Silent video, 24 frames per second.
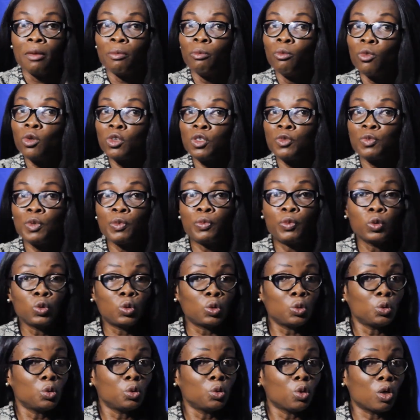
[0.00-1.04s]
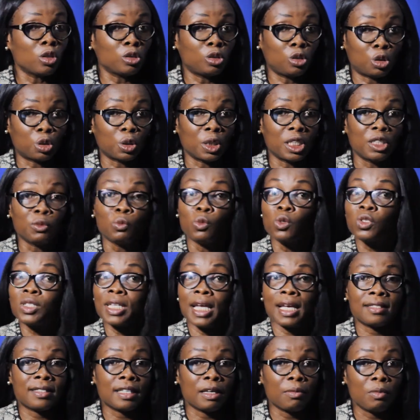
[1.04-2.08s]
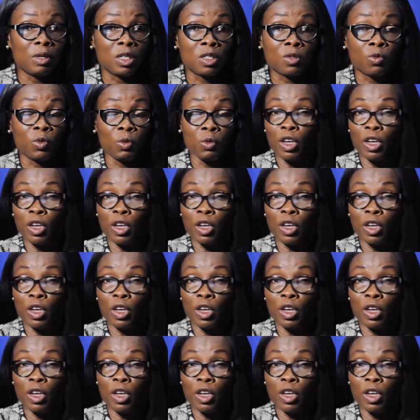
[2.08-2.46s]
Most people do not train, most SMEs.